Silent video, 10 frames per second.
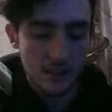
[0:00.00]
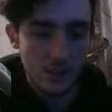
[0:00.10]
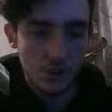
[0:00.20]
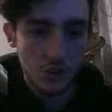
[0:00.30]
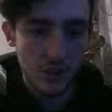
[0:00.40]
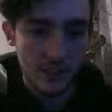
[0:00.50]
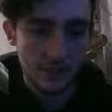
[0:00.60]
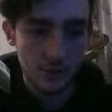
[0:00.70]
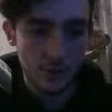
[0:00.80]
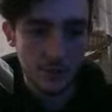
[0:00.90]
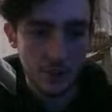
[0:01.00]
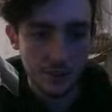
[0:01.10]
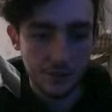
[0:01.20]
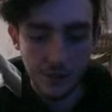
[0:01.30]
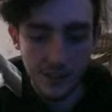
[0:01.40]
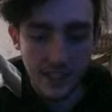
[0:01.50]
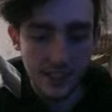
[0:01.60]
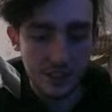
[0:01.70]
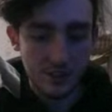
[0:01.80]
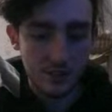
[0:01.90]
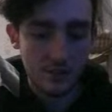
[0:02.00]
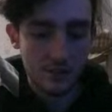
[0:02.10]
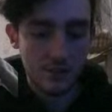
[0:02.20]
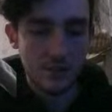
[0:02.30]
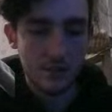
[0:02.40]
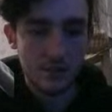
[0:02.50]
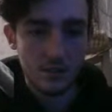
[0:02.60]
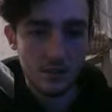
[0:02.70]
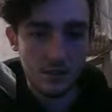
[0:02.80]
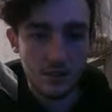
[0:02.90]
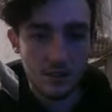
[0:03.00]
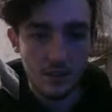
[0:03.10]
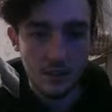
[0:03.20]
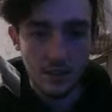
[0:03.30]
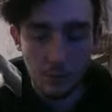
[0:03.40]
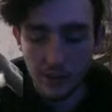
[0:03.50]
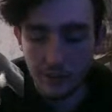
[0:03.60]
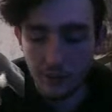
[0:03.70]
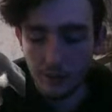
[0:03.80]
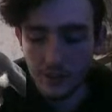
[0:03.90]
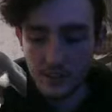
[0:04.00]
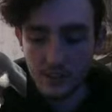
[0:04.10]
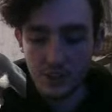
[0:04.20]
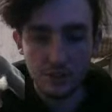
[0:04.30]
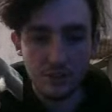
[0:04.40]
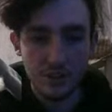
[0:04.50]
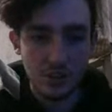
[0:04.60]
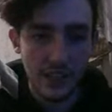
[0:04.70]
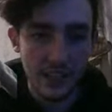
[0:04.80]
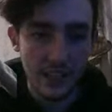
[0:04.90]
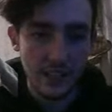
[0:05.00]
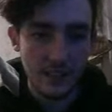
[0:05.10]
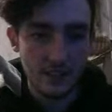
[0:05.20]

transform dot rotation. That way I'll always shoot straight ahead.